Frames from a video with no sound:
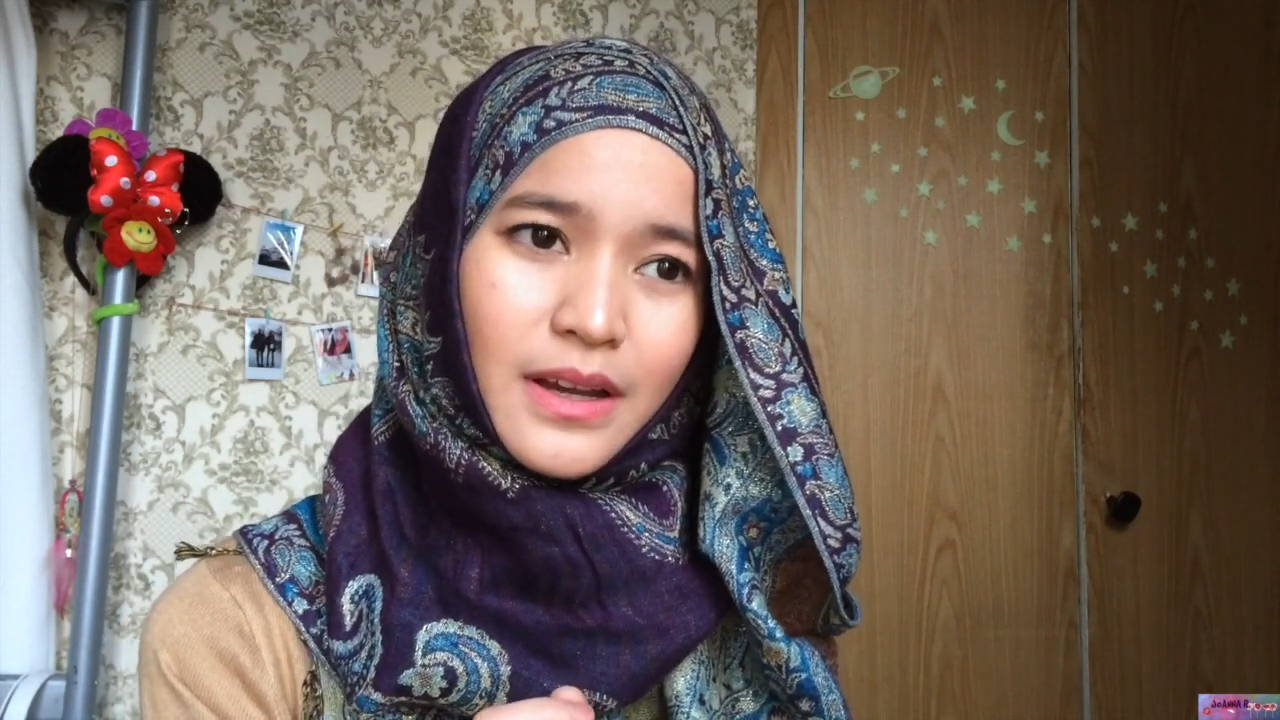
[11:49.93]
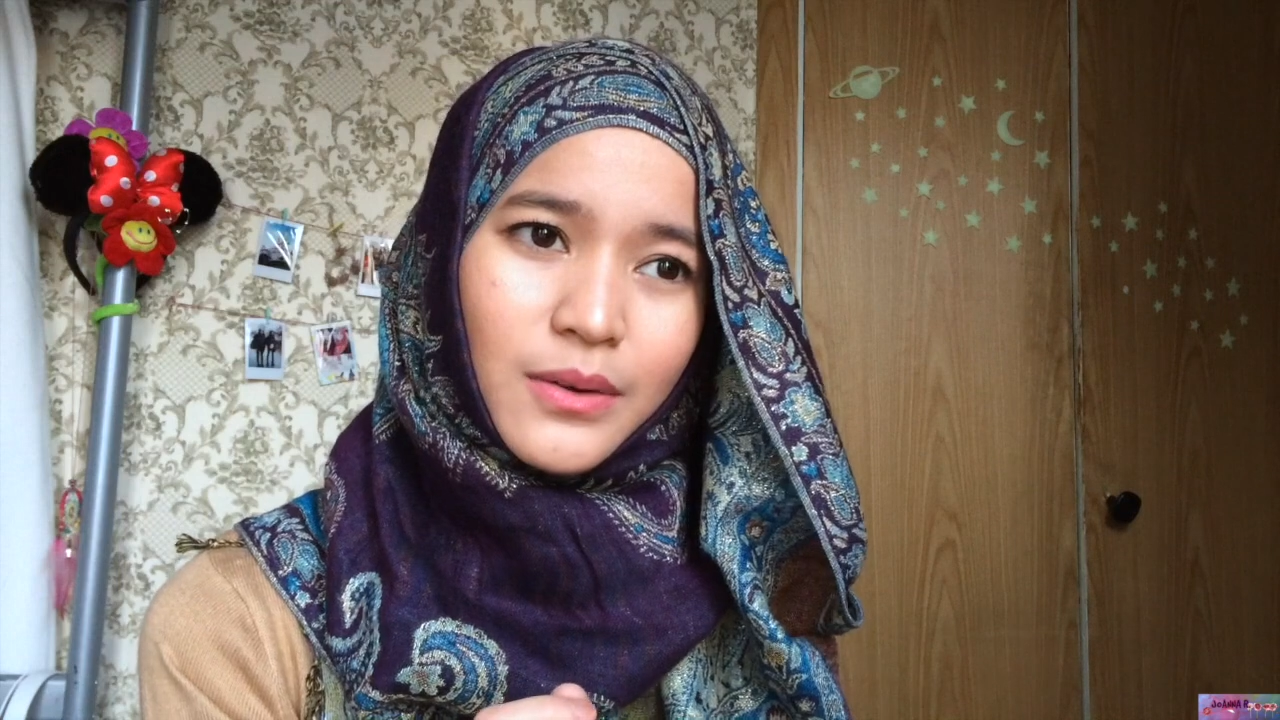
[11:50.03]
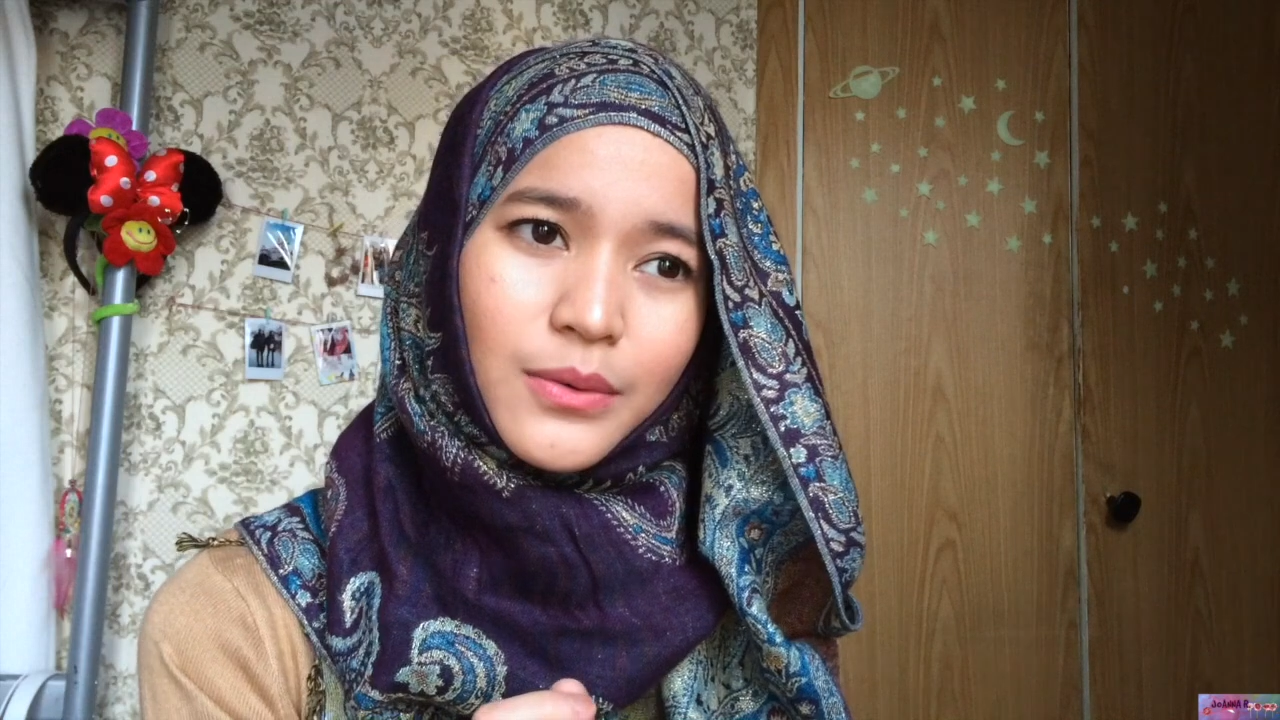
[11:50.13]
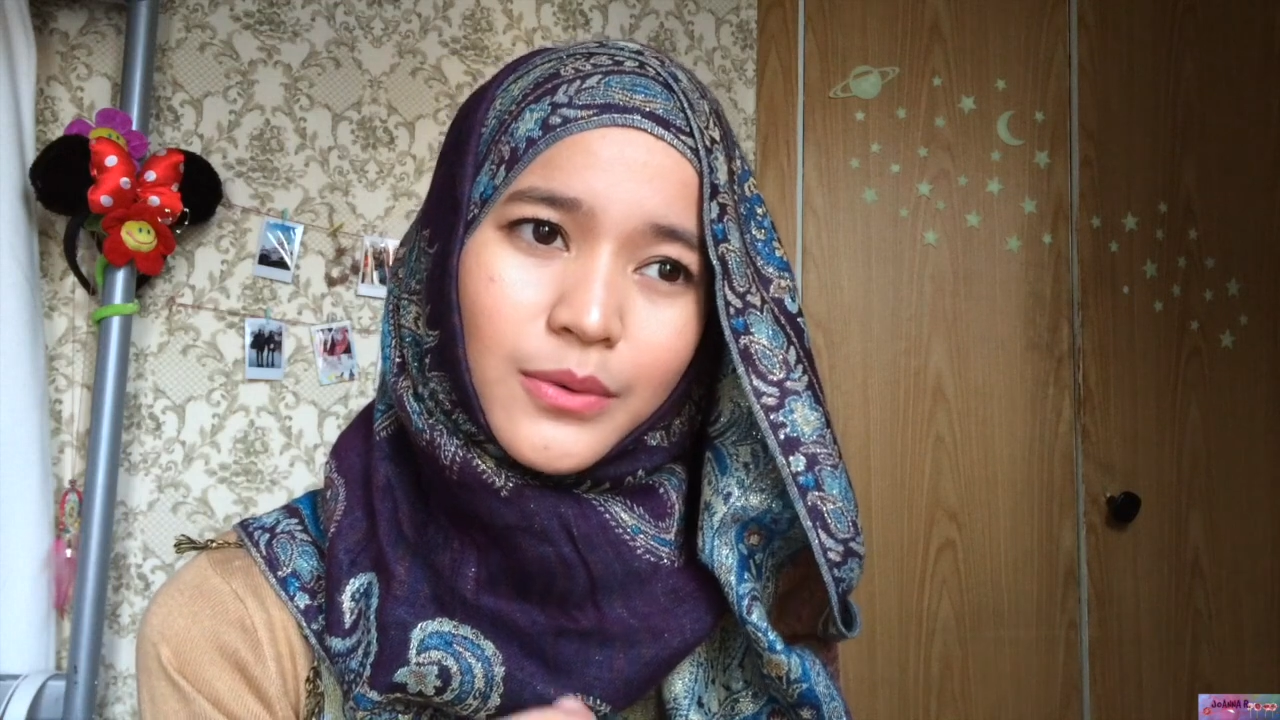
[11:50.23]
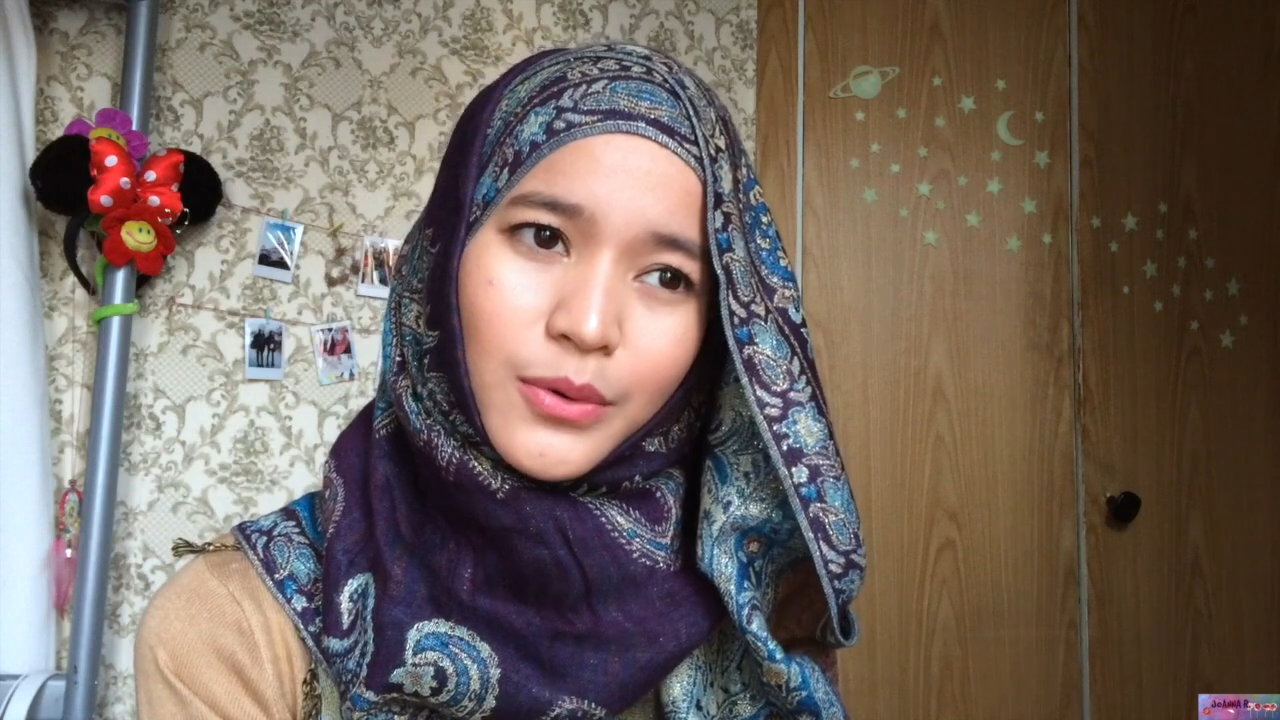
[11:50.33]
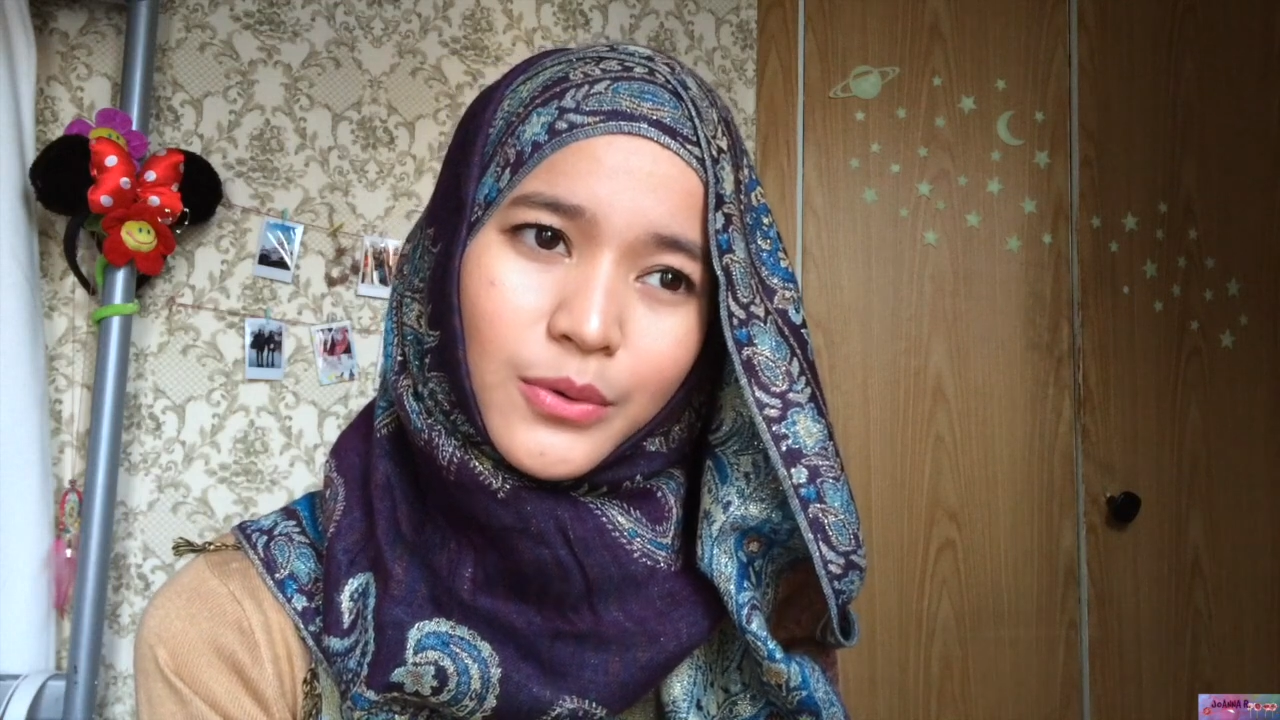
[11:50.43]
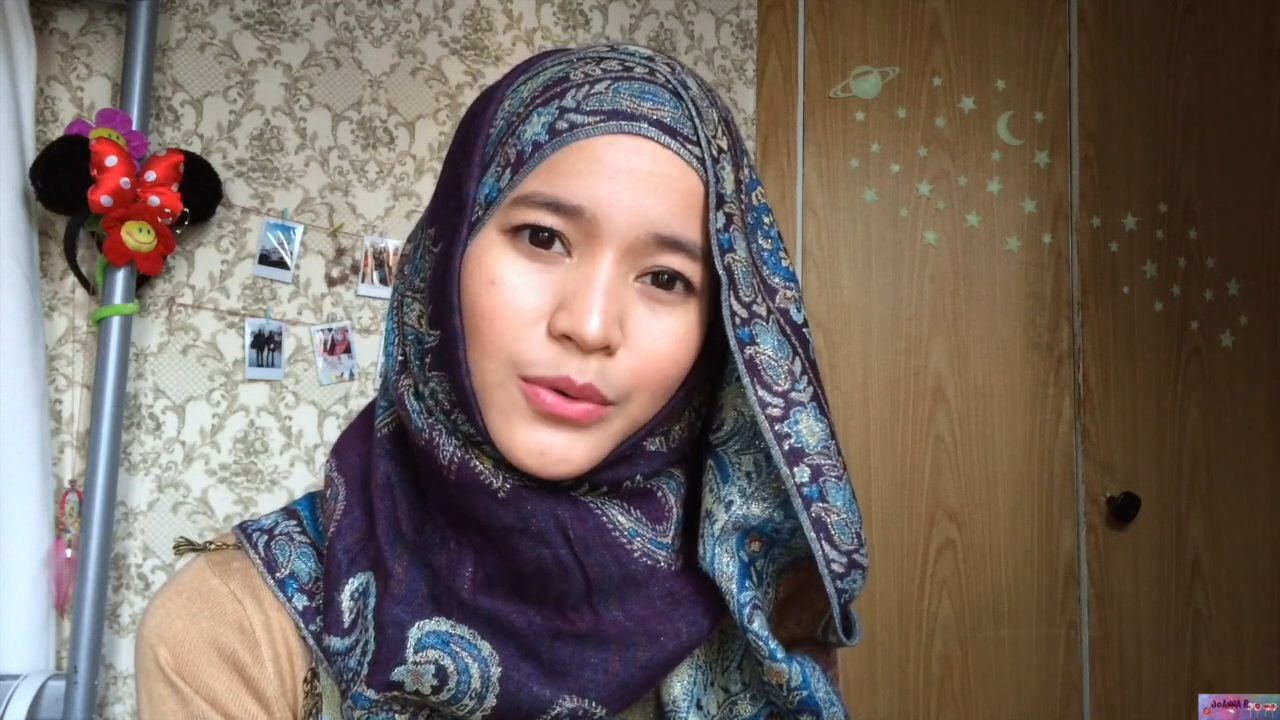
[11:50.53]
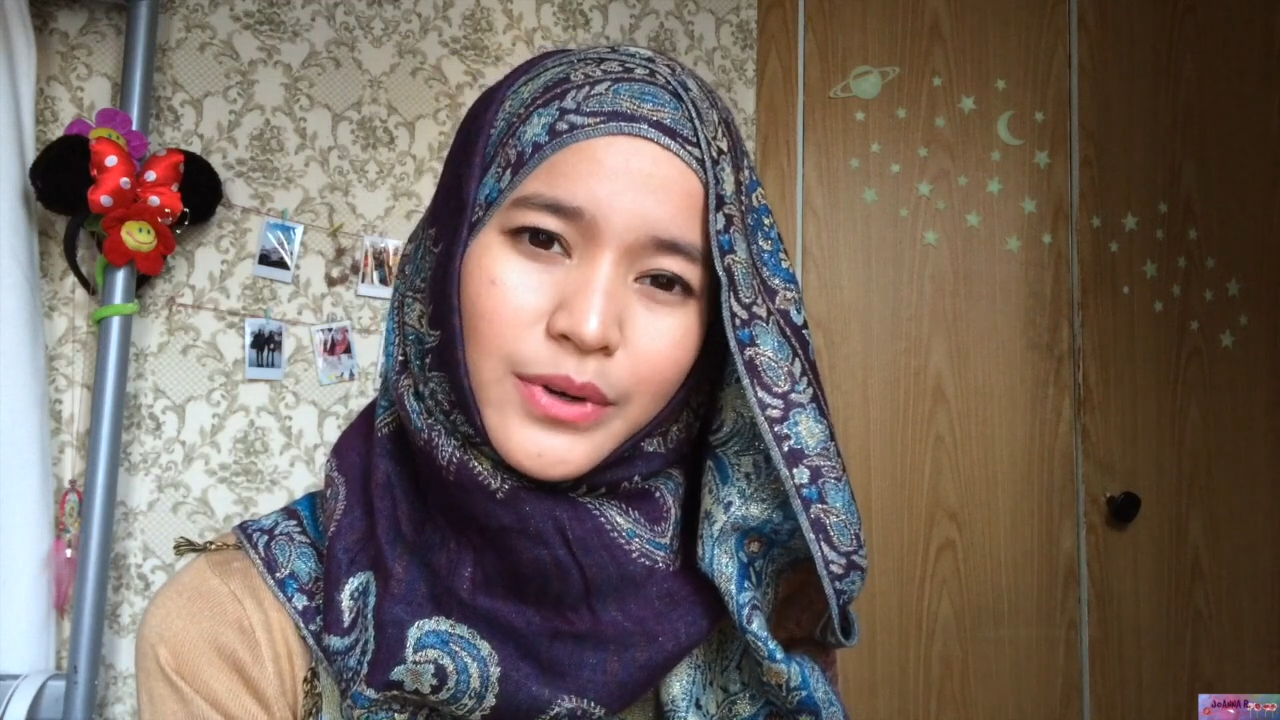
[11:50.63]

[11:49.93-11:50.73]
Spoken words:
I don't know,